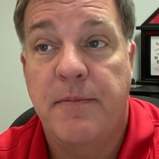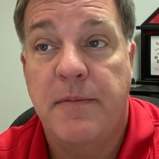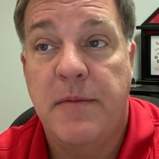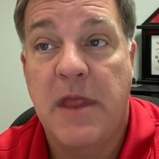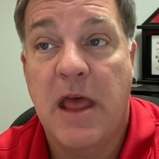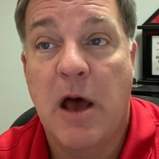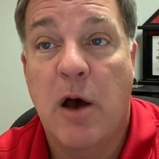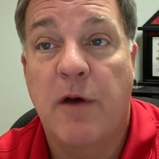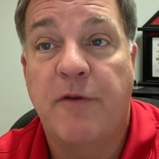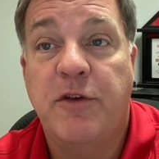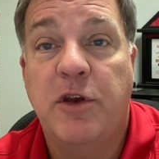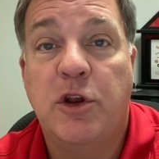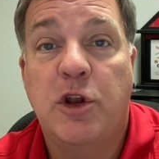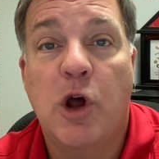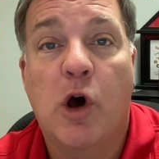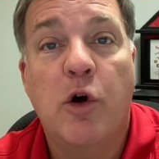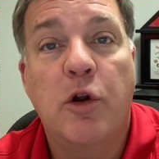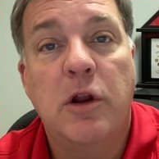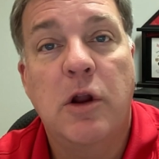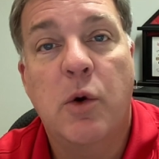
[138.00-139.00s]
Now, if you
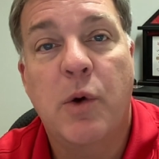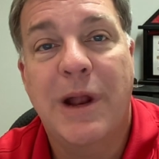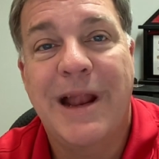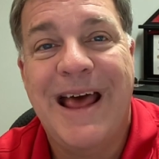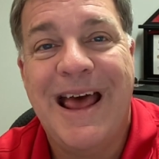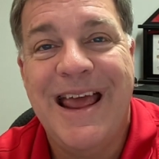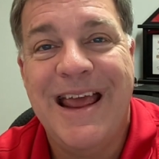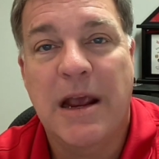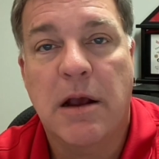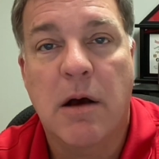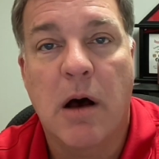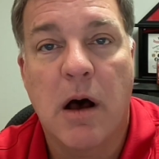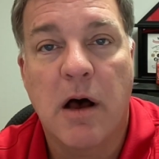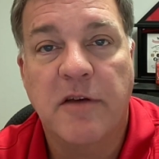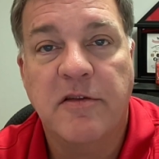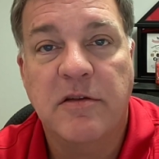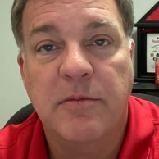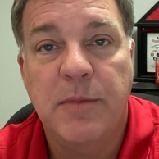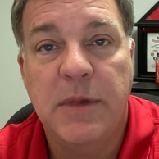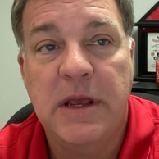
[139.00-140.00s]
don't know what
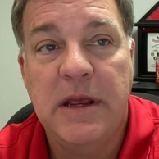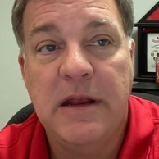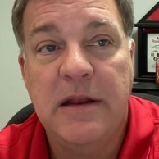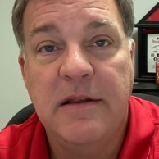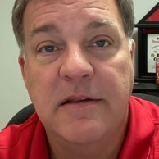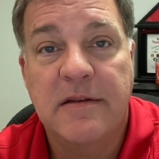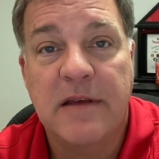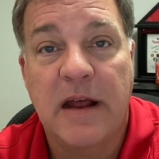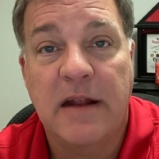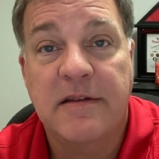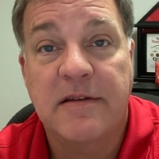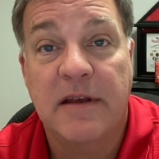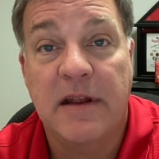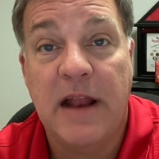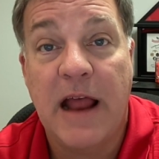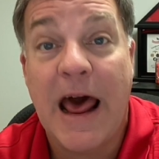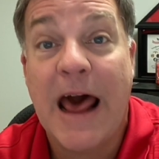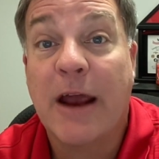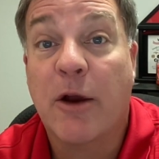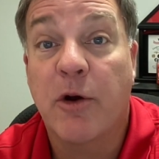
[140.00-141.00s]
ACOS means, that's
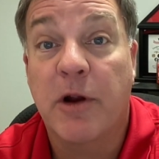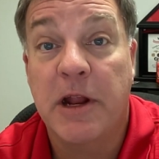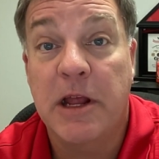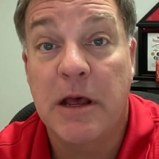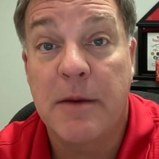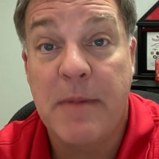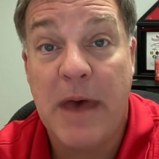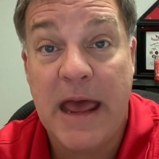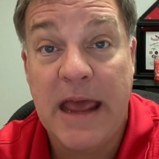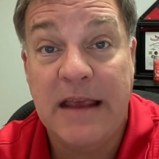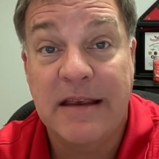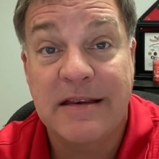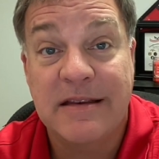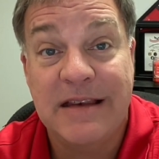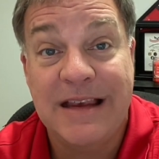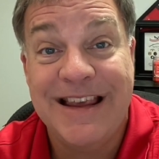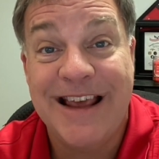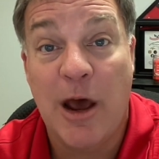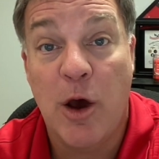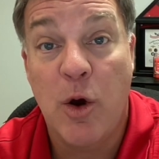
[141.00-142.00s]
an acronym,
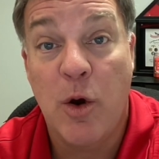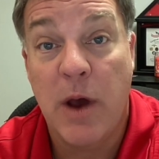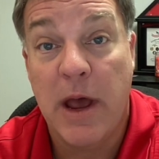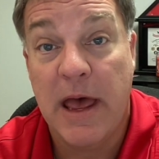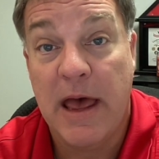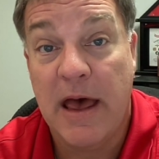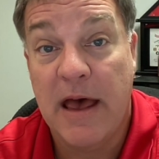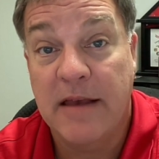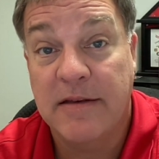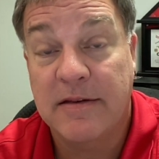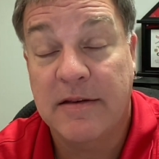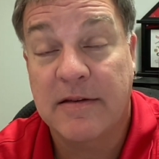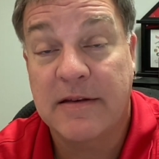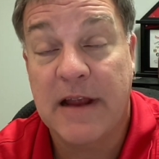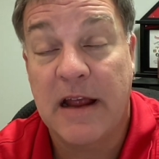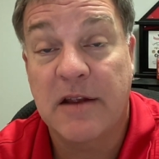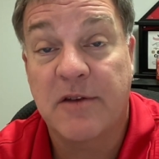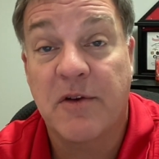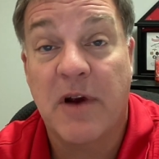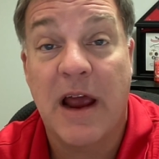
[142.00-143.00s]
ACOS,
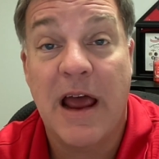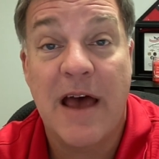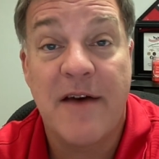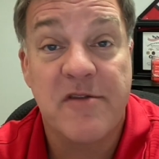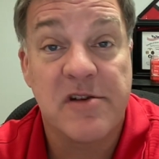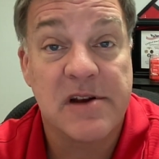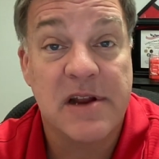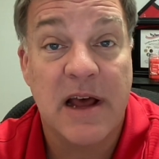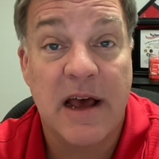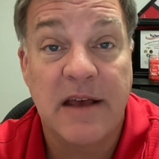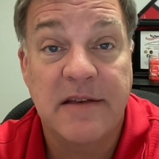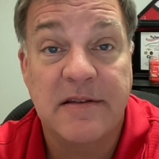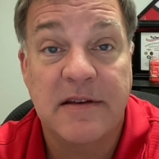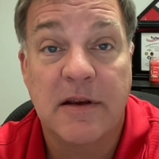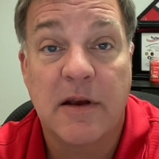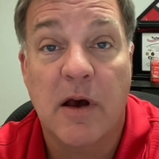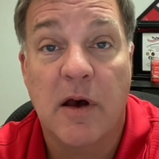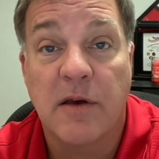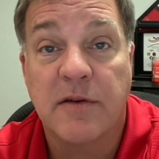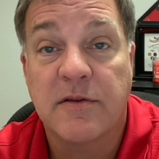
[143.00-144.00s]
stands for
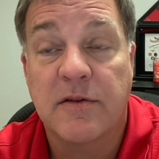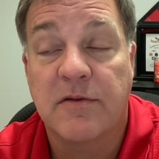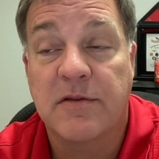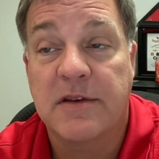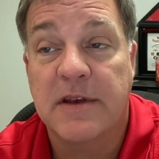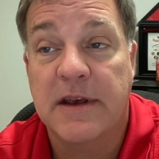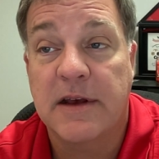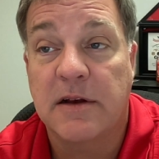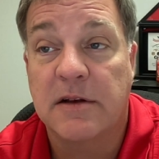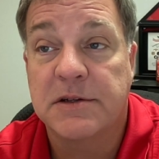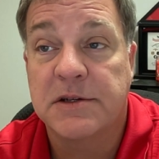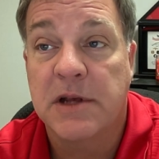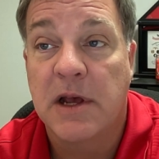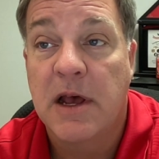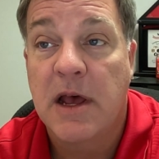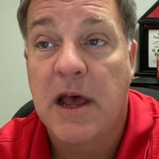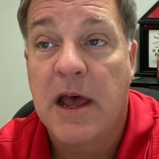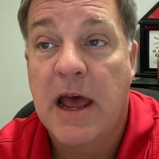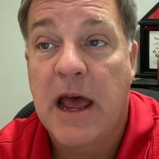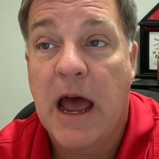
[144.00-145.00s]
Advertising Cost of Sales.
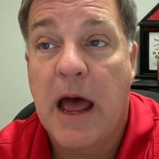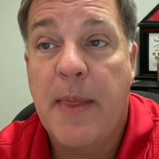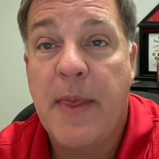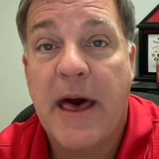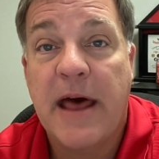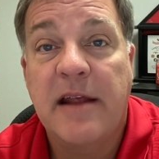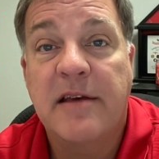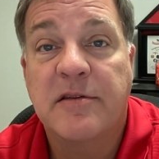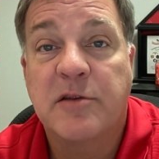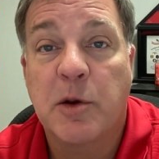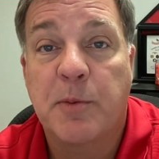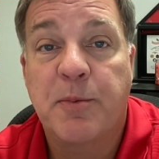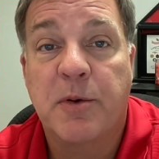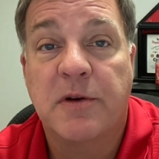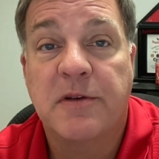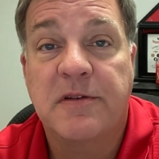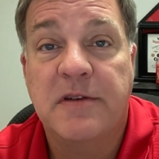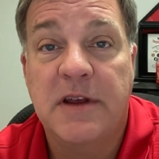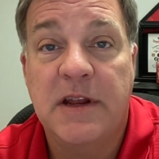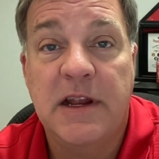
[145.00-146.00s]
And that is a
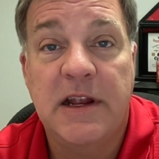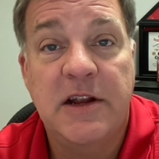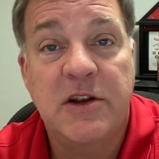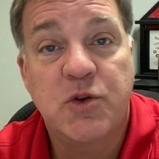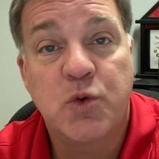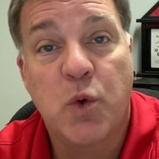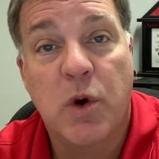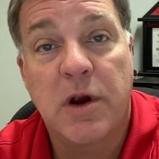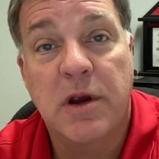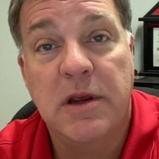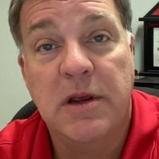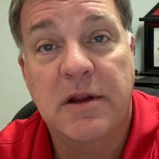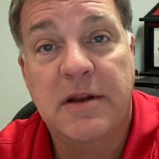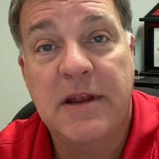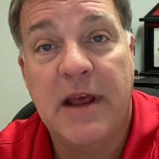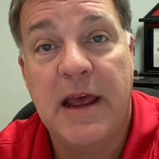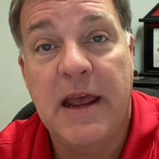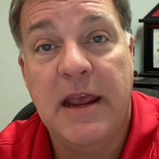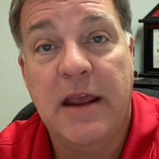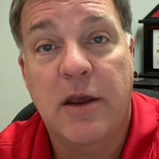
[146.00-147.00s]
percentage where you
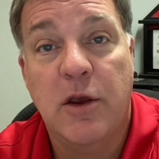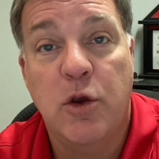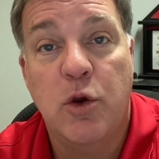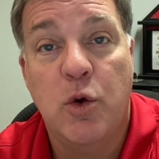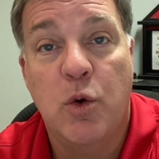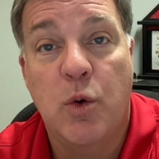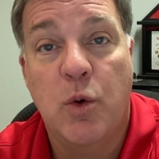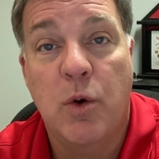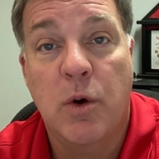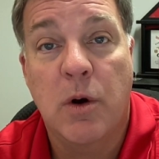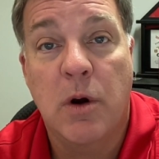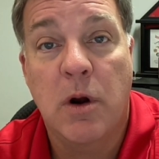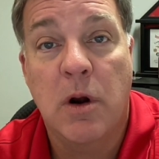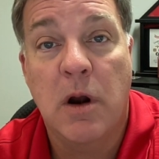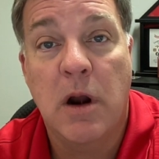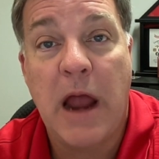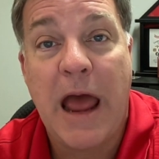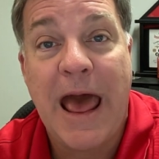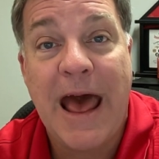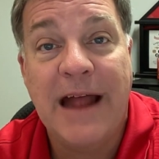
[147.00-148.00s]
take
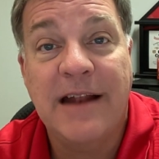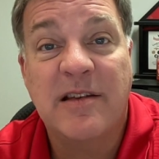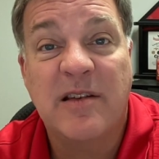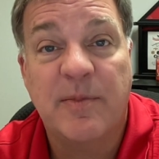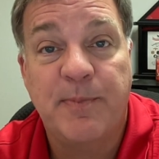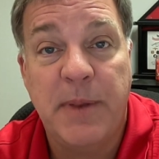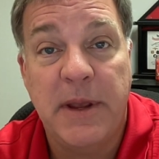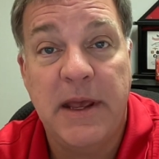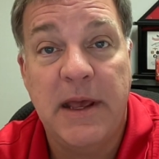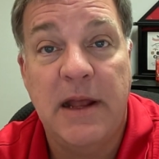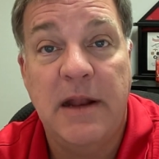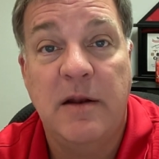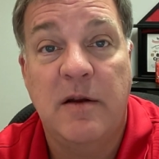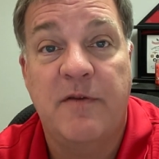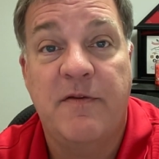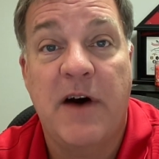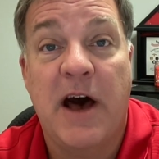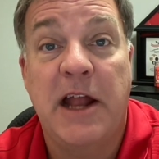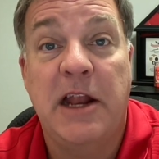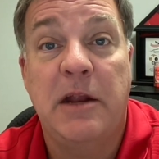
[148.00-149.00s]
your ad spend
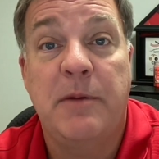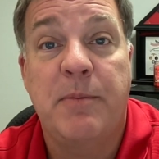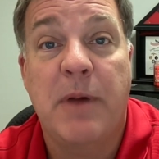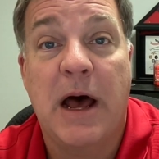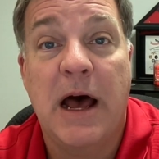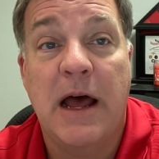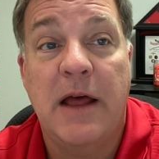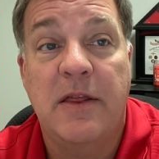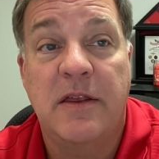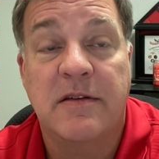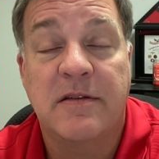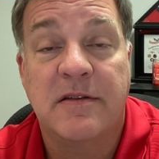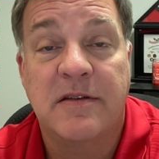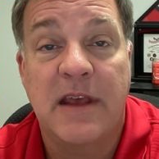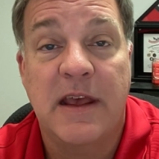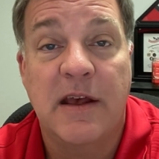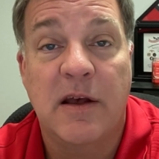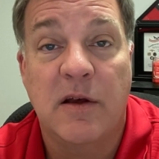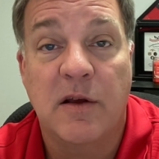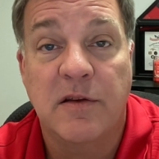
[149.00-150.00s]
divided by the
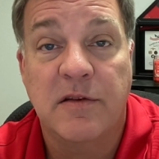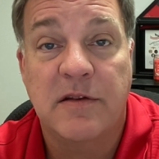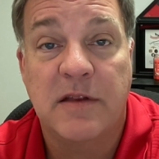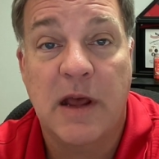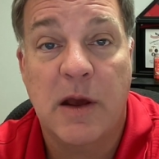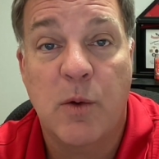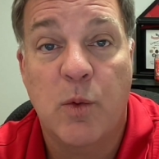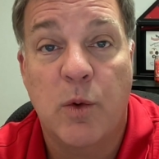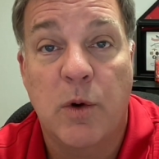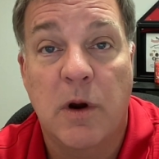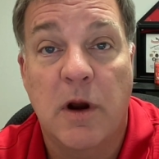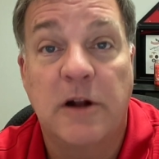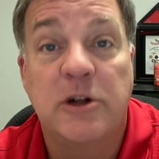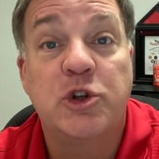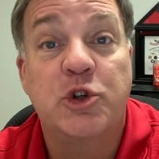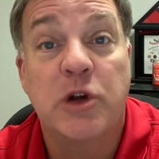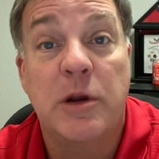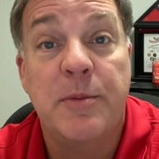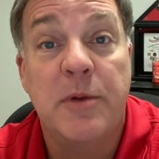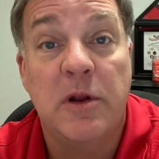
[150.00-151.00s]
sales that were
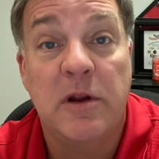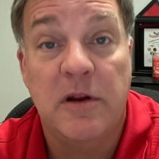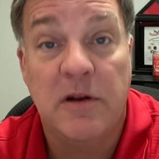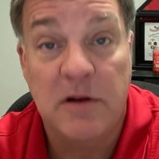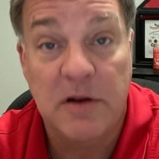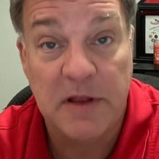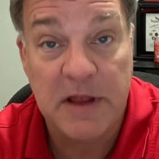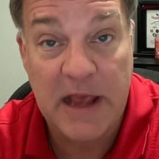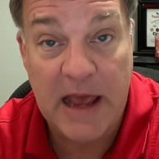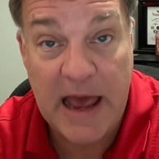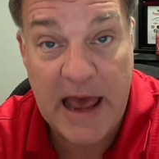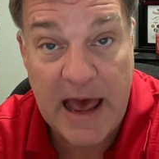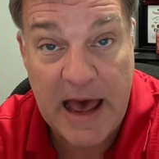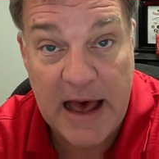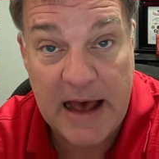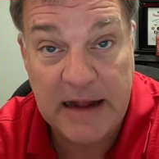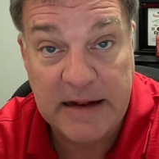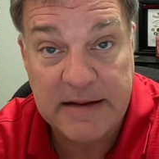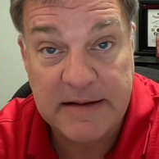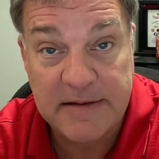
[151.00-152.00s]
attributed to the
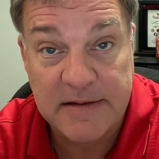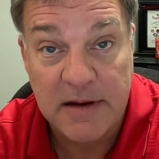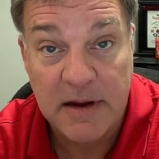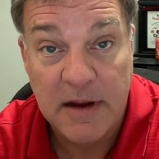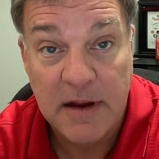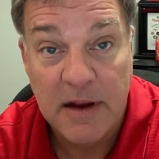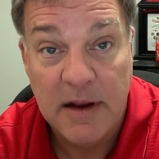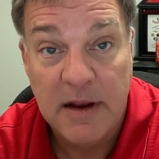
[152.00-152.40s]
ads,